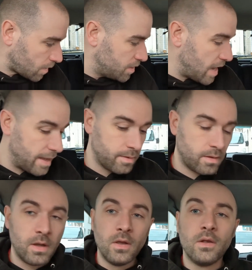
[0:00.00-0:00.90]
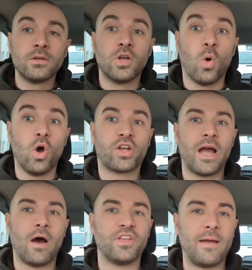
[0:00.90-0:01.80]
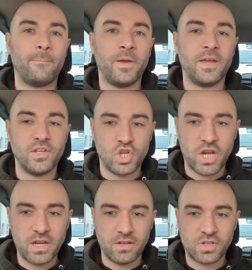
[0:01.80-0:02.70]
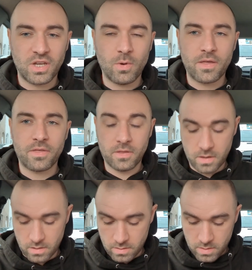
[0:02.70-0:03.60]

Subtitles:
to work out the MPG and see whether the